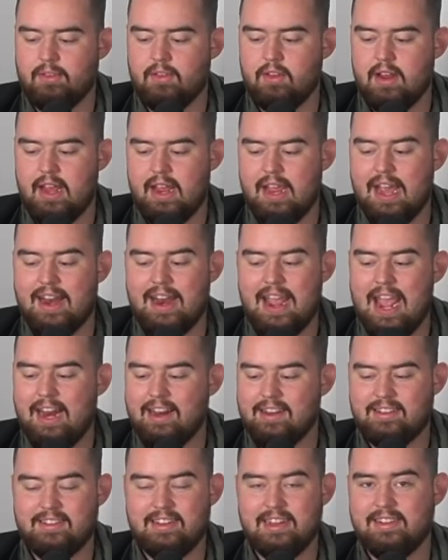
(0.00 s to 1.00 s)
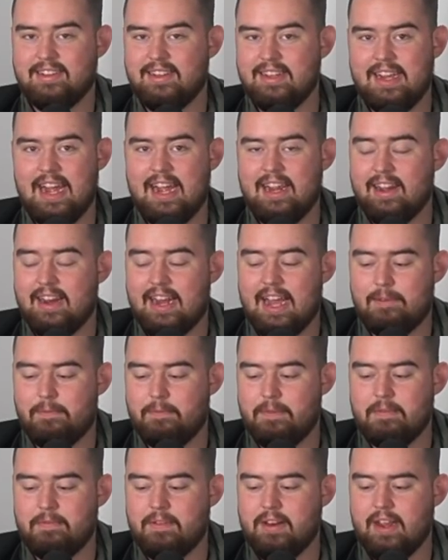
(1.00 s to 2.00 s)
today. He had 8 assists. The guy could have had
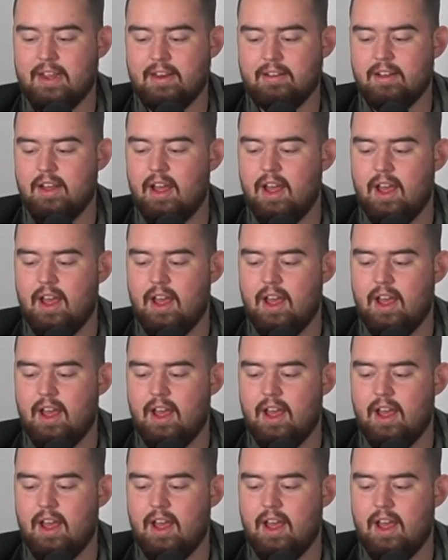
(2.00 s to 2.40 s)
15.